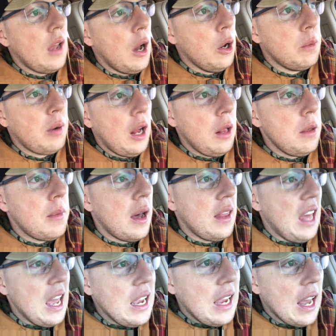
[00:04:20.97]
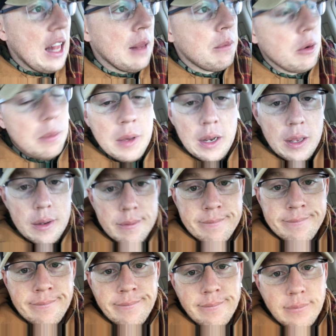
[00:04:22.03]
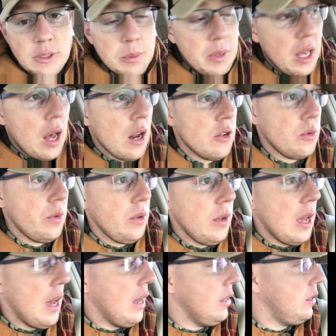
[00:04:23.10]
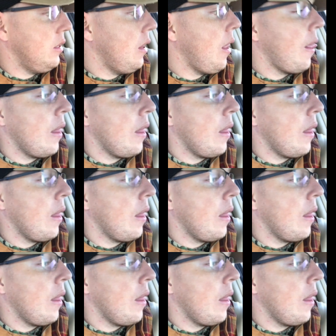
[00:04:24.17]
probably buy the 8 gallon per minute, to be honest with you guys.